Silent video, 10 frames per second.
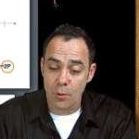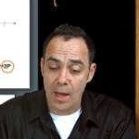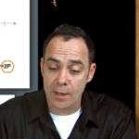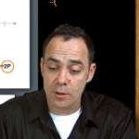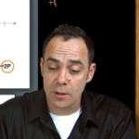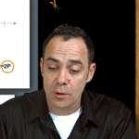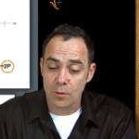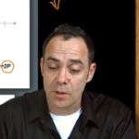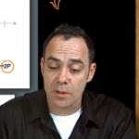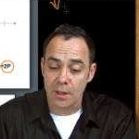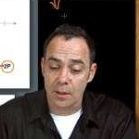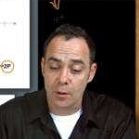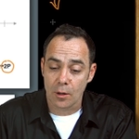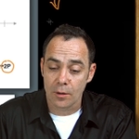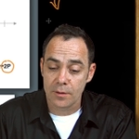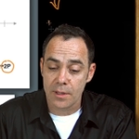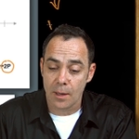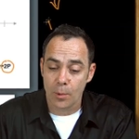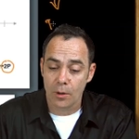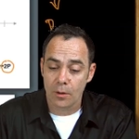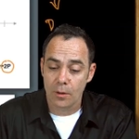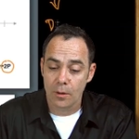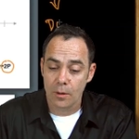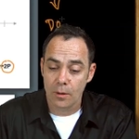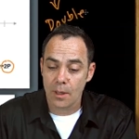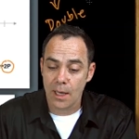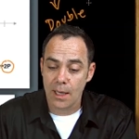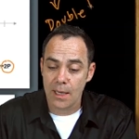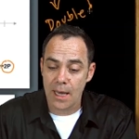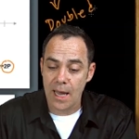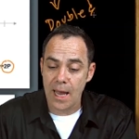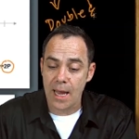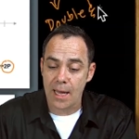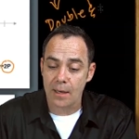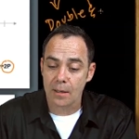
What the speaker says: you actually do this thing called double and add,